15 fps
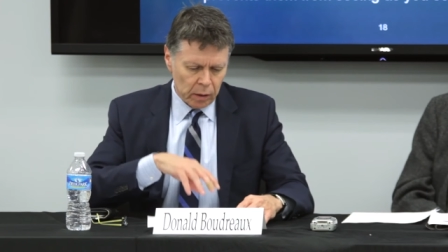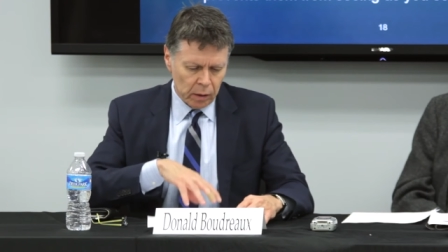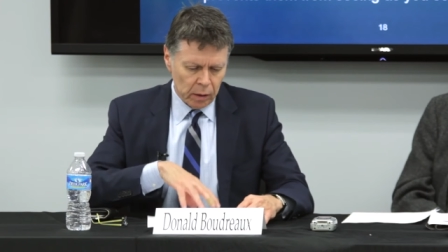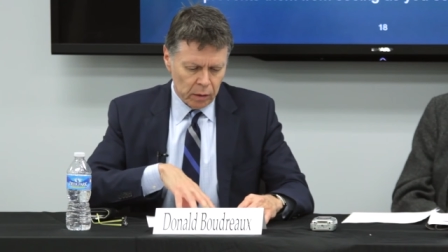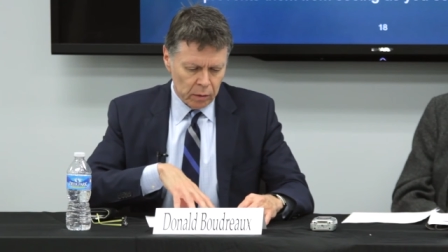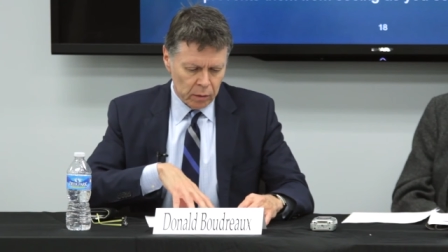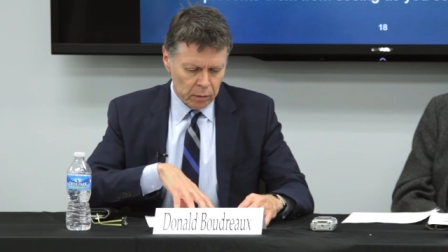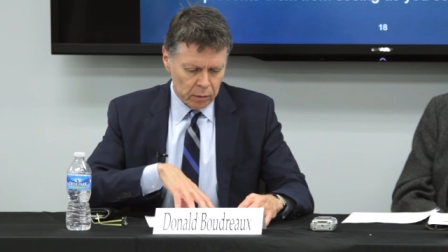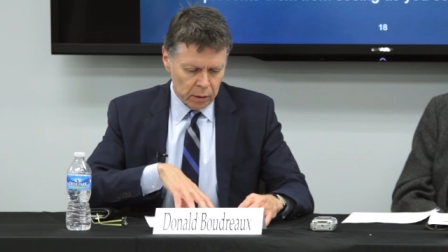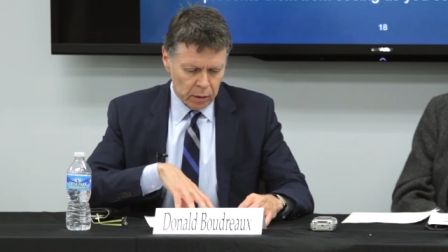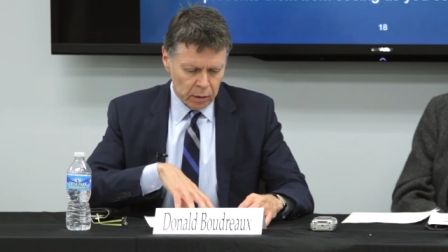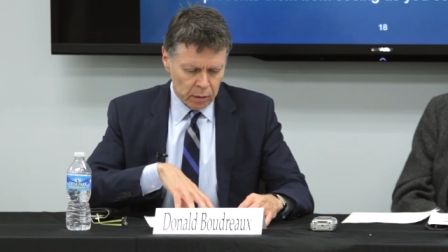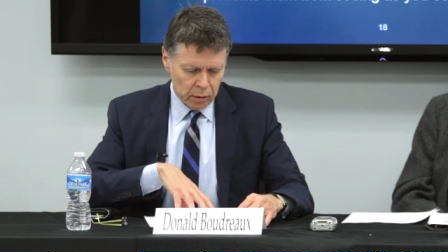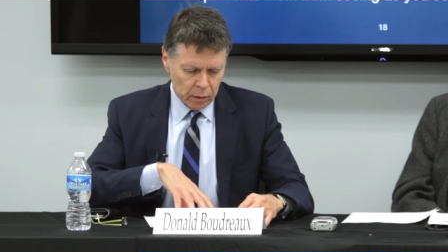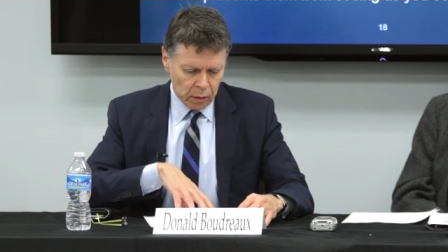in the,
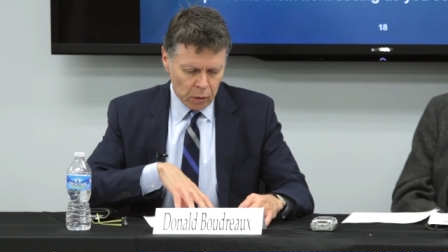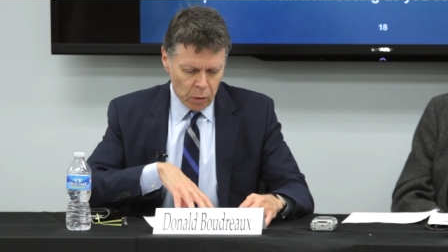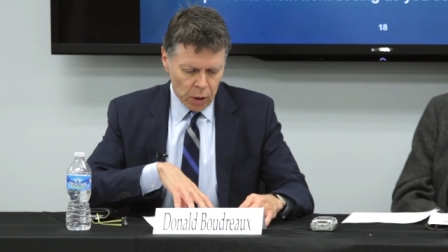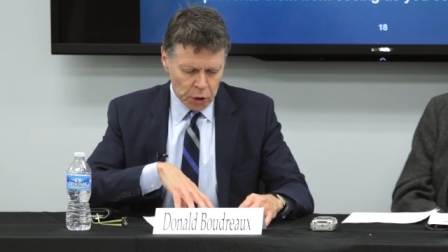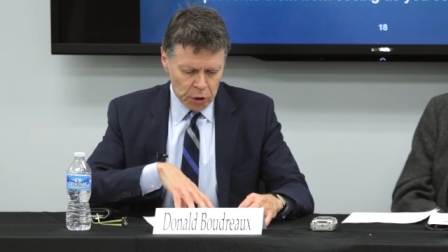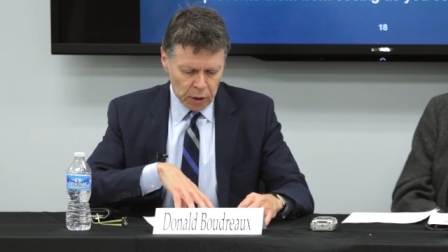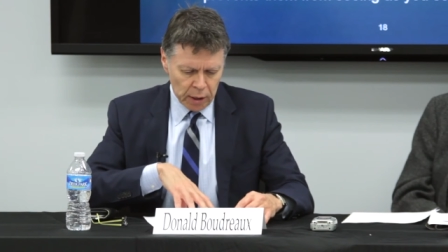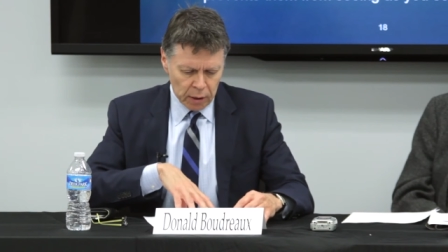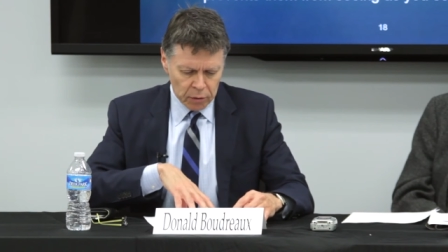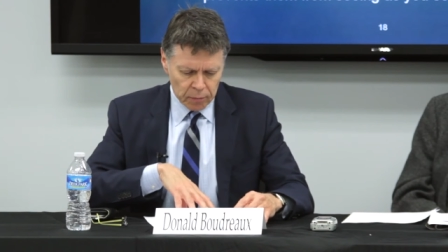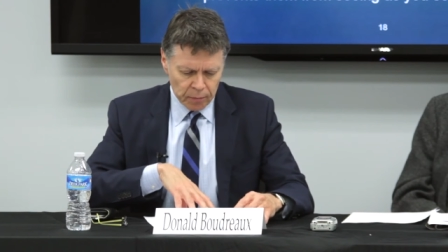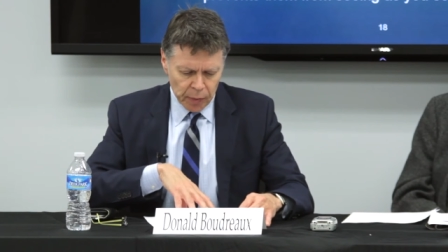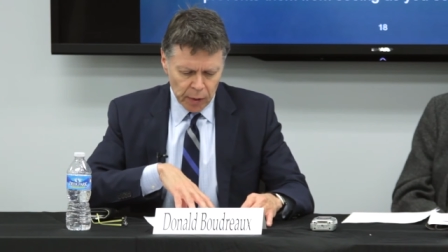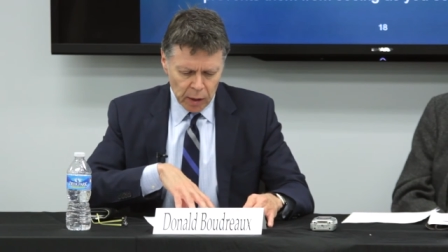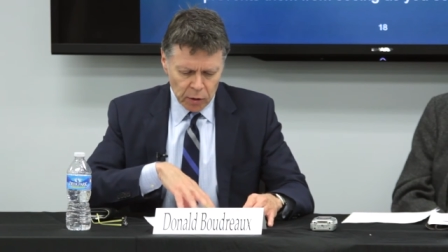in the
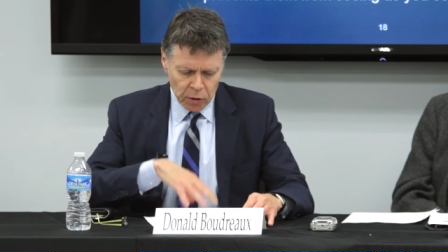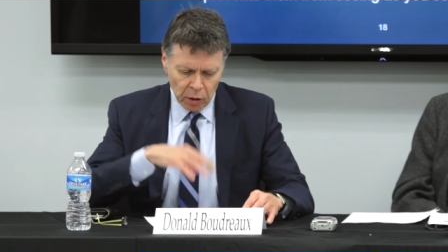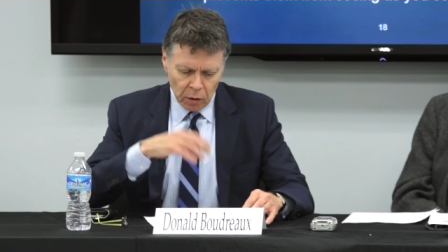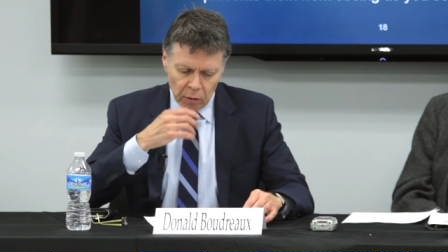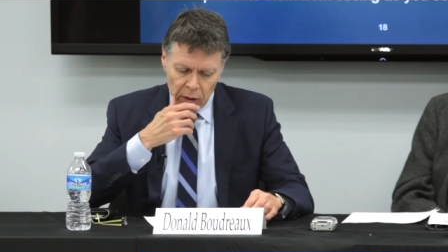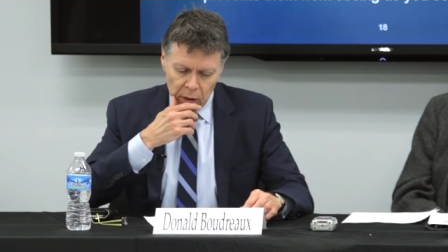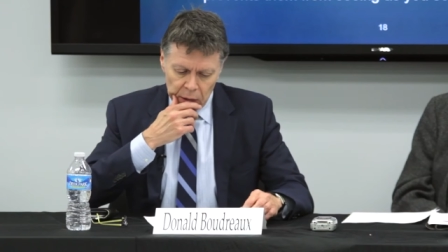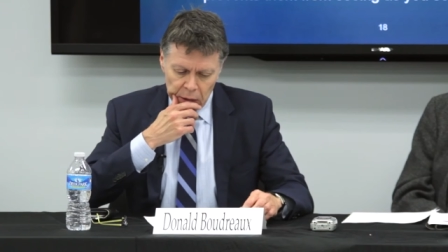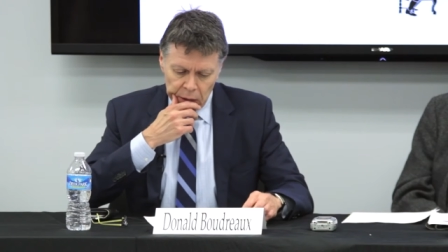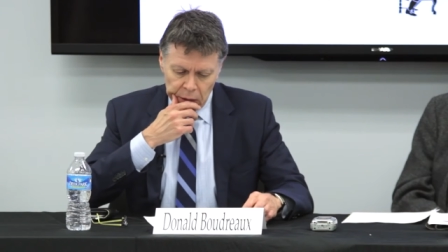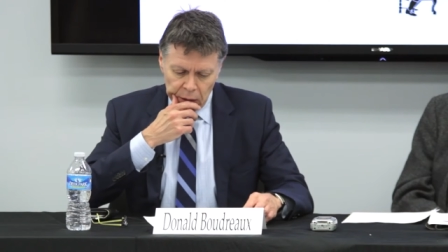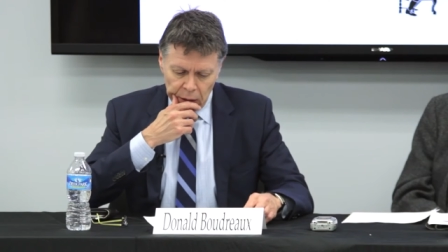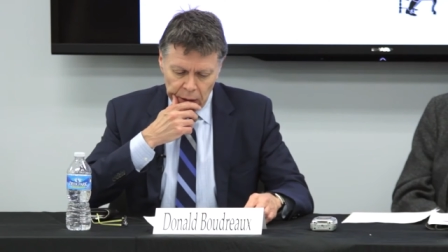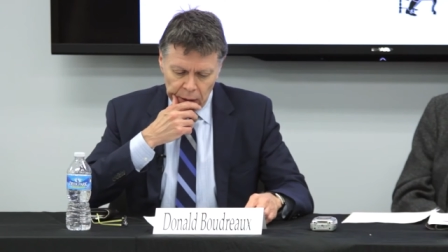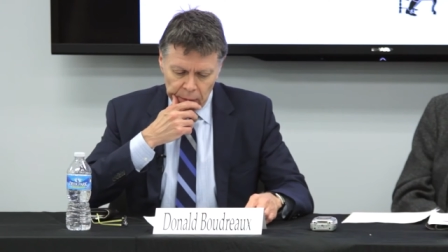questionnaires. So
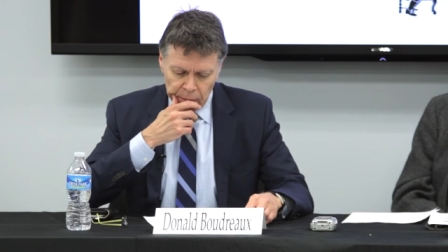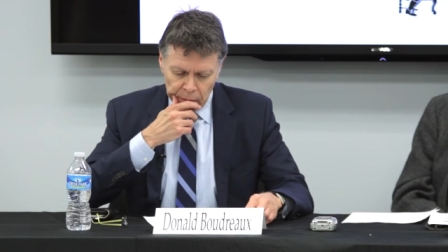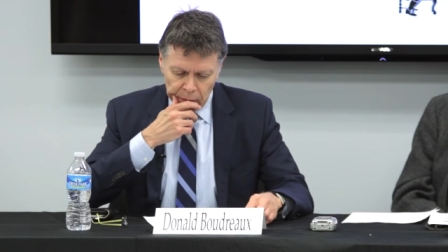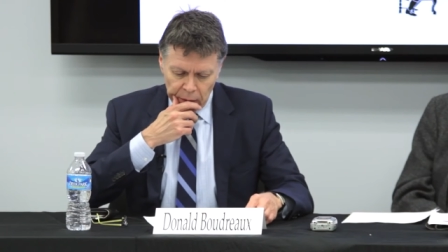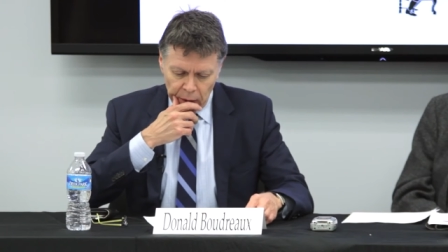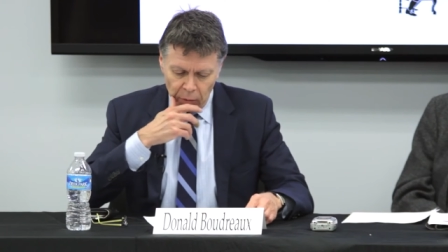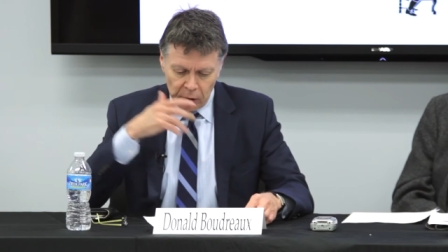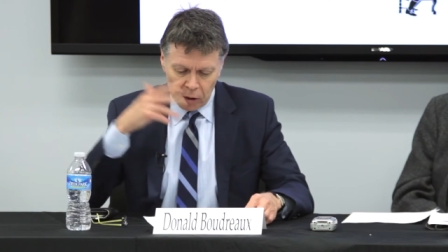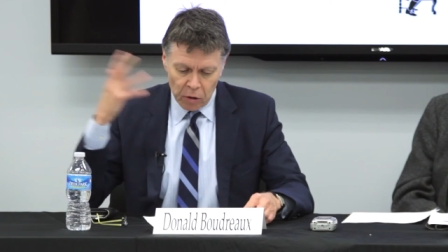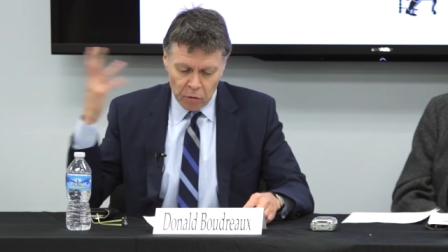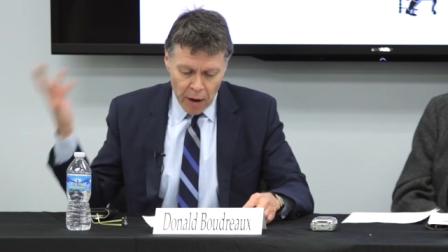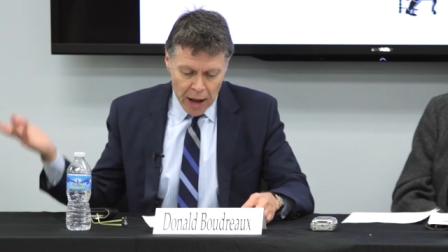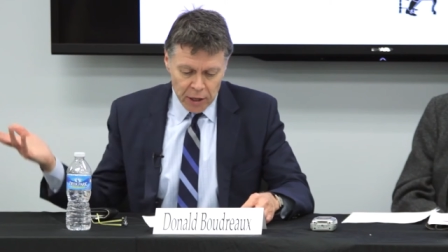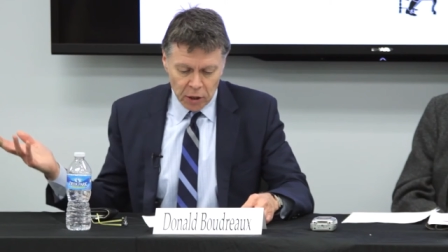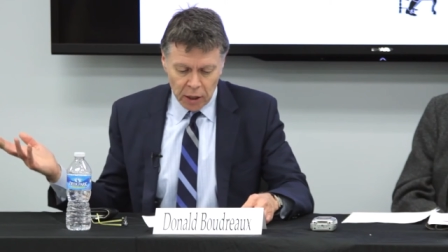it, uh, I want to
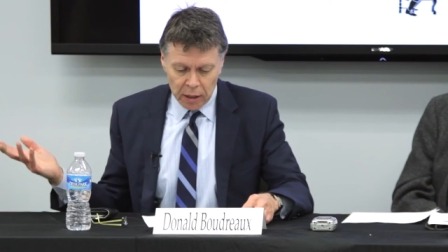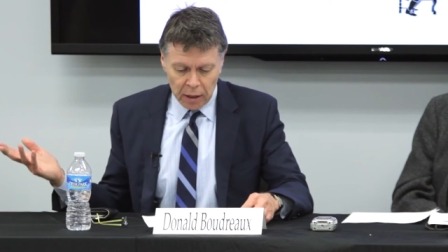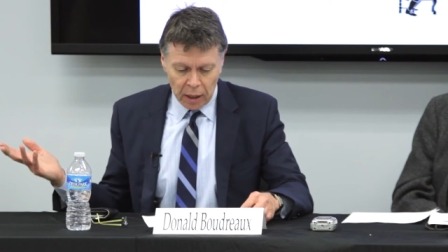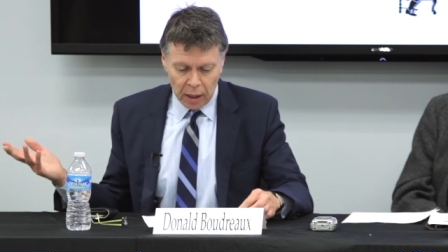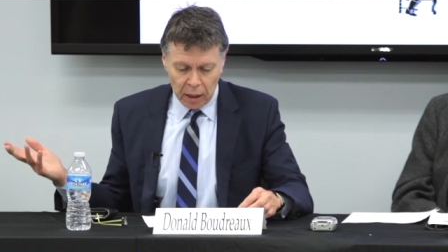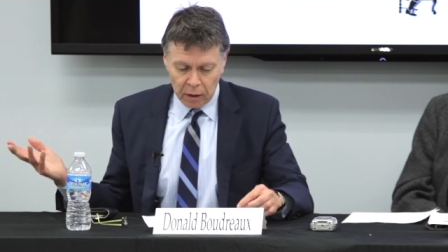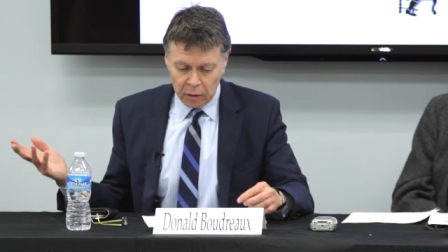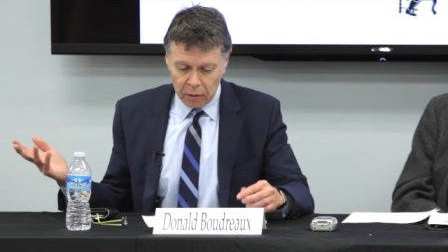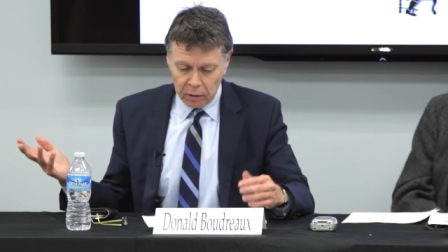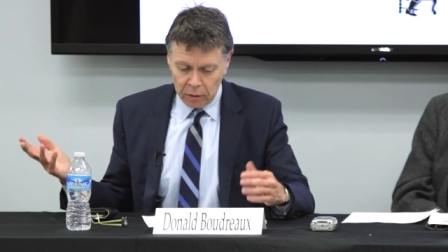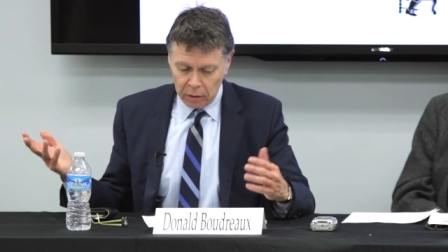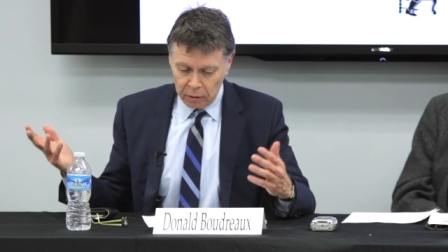congratulate Dan.